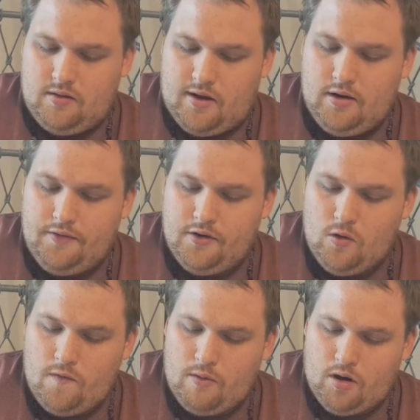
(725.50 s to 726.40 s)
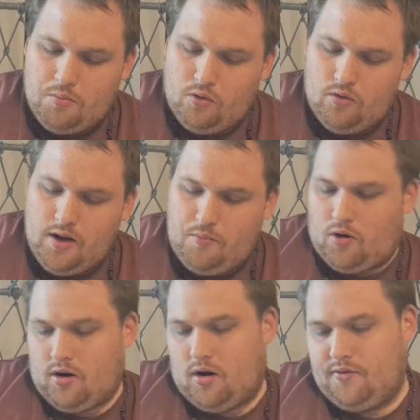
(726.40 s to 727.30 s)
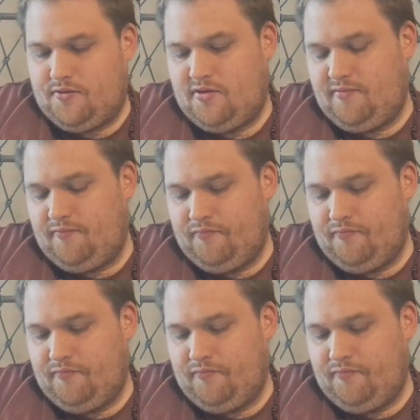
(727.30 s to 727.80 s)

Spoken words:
don't even know if I want to pull any more cards.